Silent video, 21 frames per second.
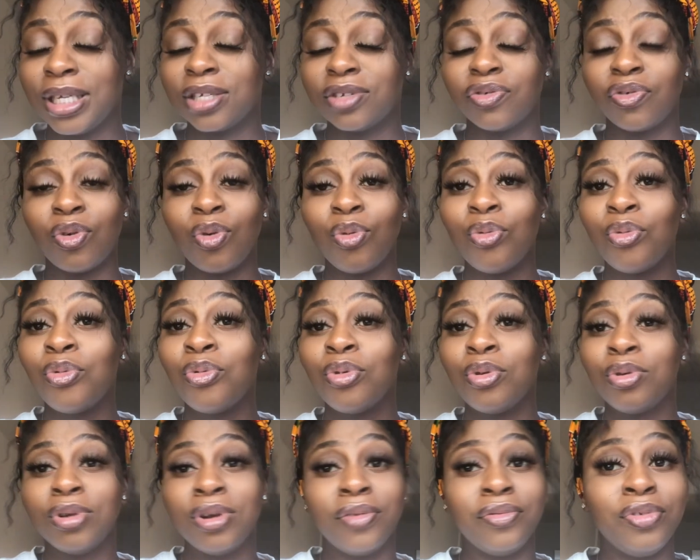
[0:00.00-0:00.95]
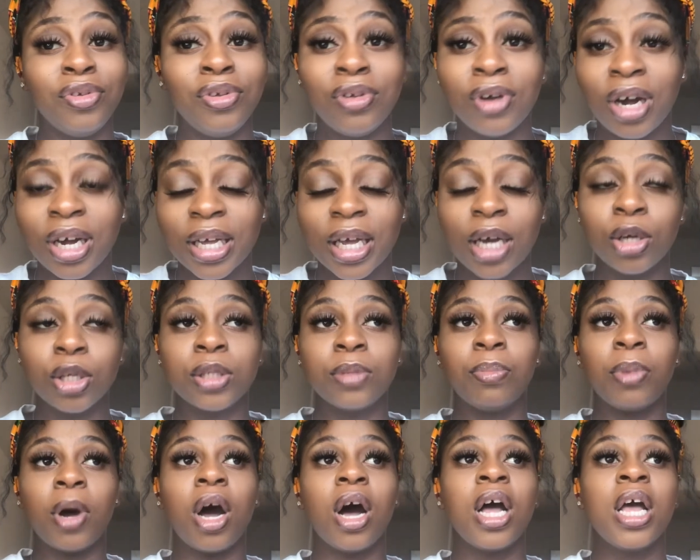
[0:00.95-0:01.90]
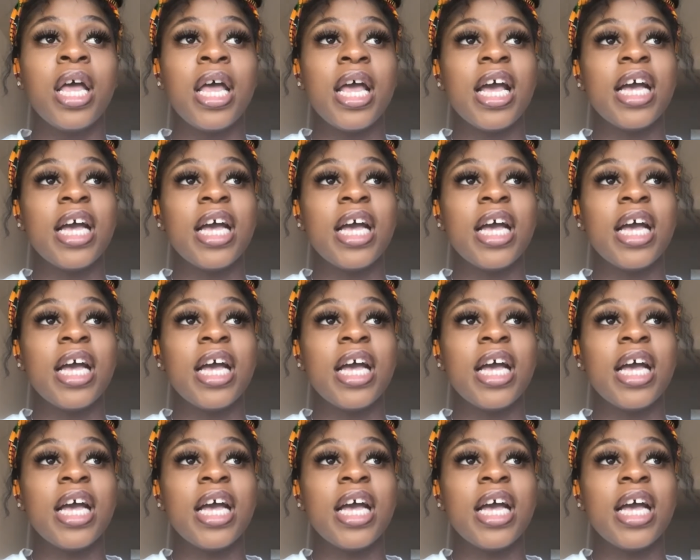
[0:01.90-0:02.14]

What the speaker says: It's for all of you young girls, but